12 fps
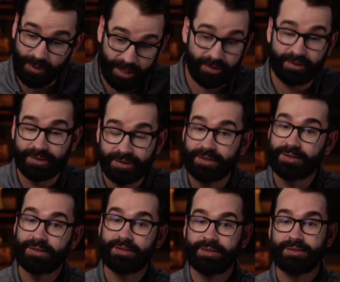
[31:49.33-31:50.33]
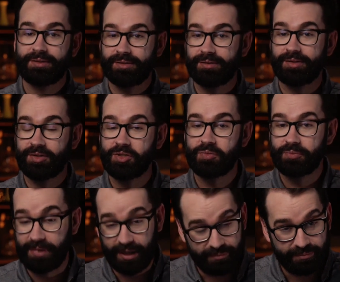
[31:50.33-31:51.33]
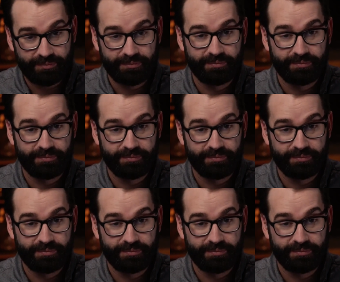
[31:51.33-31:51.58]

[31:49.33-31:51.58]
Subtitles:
Well, yep.